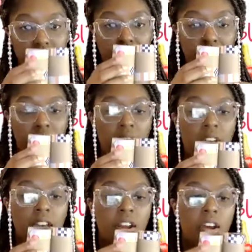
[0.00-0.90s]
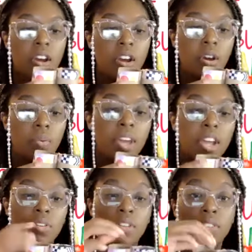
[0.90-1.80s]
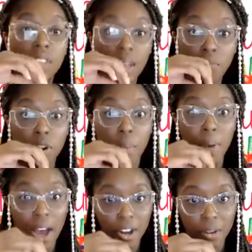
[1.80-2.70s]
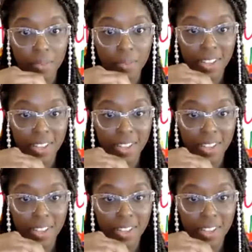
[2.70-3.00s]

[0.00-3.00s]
So then we gotta do the same for the bottom.